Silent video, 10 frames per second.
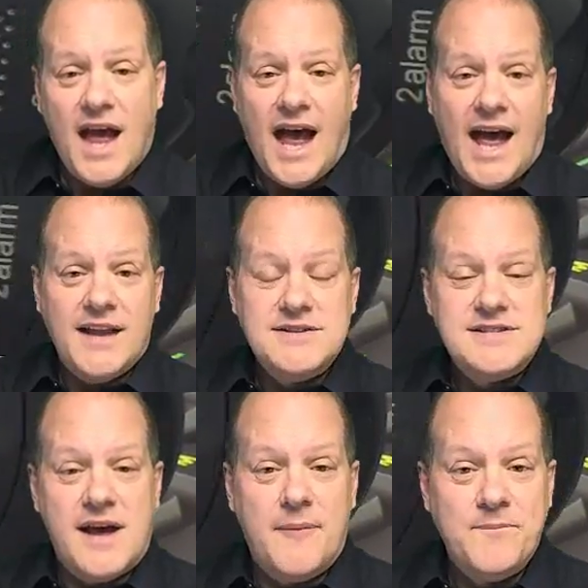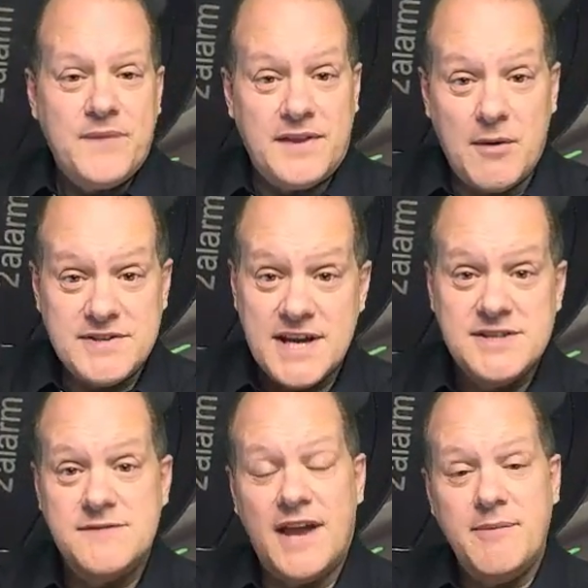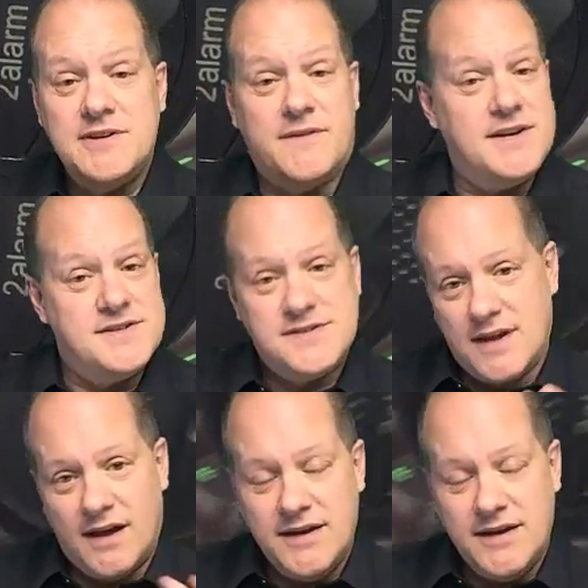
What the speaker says: And there are tons of gaming devices.